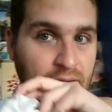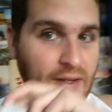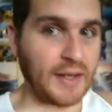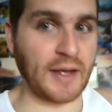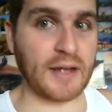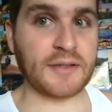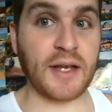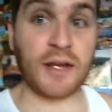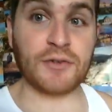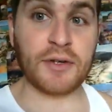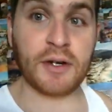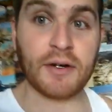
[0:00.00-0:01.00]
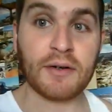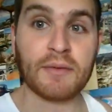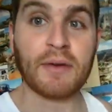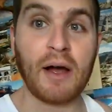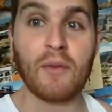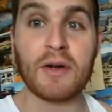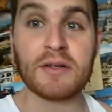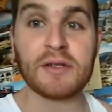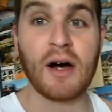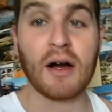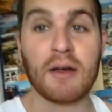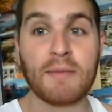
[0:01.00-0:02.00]
Hey guys, Andrew here. I want to
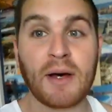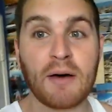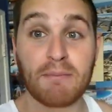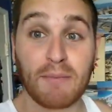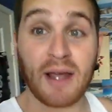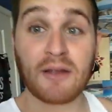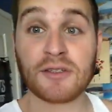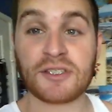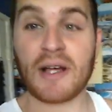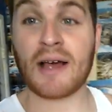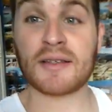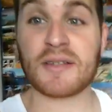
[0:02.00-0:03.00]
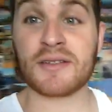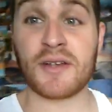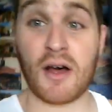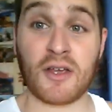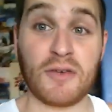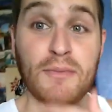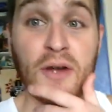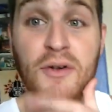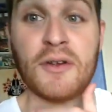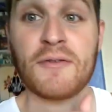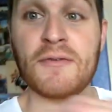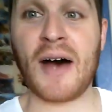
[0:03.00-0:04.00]
talk about Michael Jackson
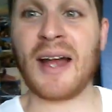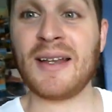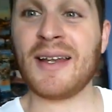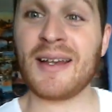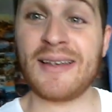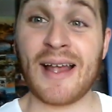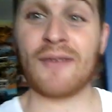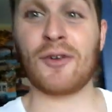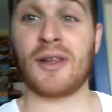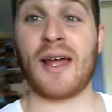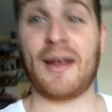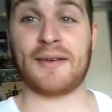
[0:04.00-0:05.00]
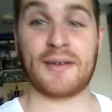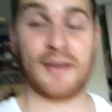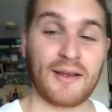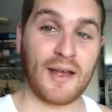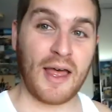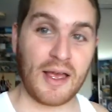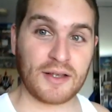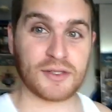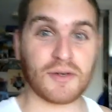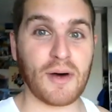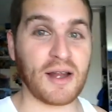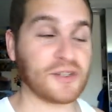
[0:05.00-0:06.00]
documentary Finding Neverland.
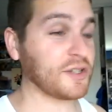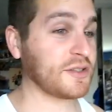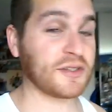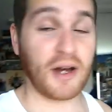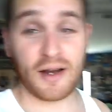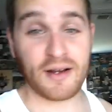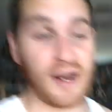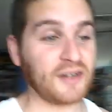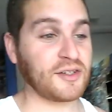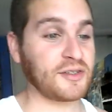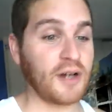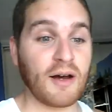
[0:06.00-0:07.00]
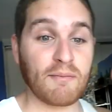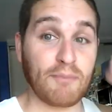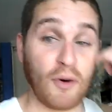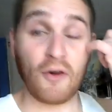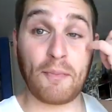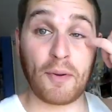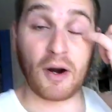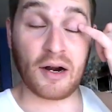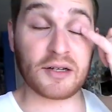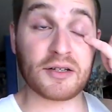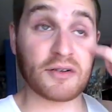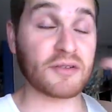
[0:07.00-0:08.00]
So I just saw it. I just saw both
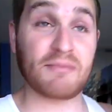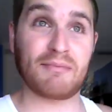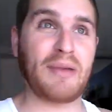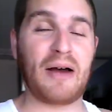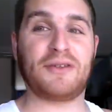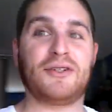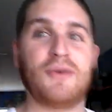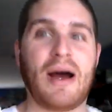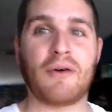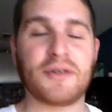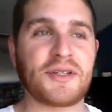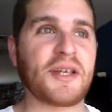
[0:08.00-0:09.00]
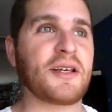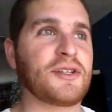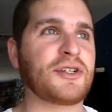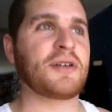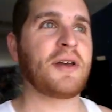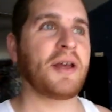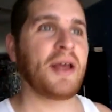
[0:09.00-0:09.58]
parts. They're about 2 hours each.